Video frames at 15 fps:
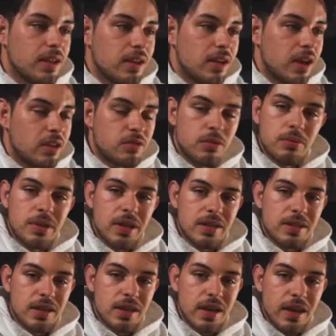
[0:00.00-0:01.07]
Lightroom
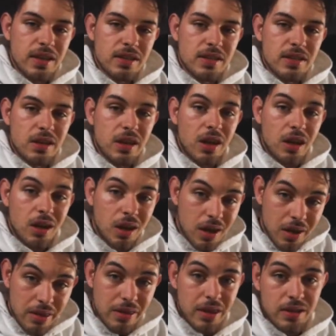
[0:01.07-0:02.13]
Classic has a
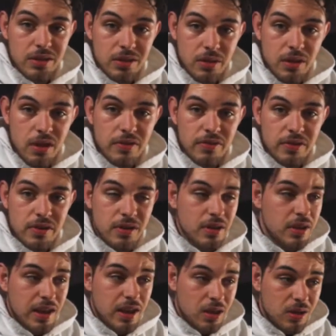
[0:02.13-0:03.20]
lot of things to offer,
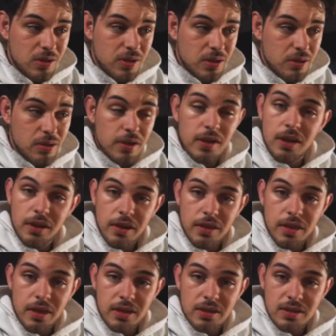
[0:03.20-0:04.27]
and also a lot of
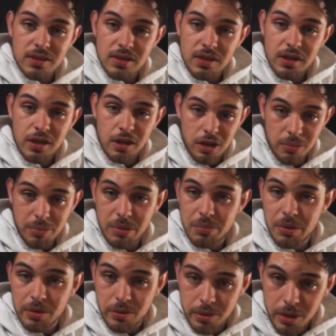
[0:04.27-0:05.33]
things a lot of
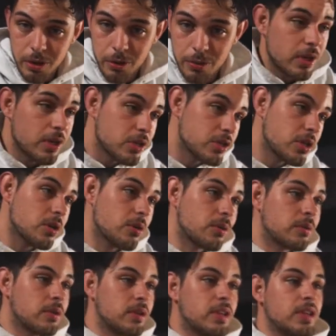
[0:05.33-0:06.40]
people don't know.
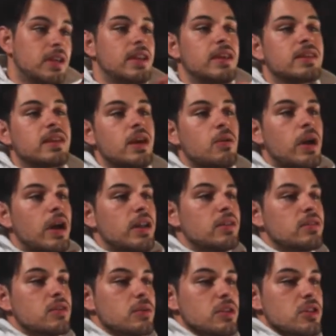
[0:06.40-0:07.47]
So let's get right
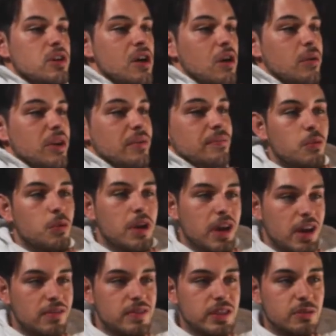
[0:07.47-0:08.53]
into it, shall we? We
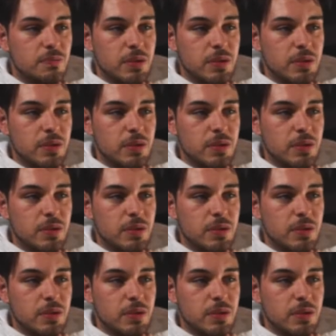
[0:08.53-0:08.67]
have this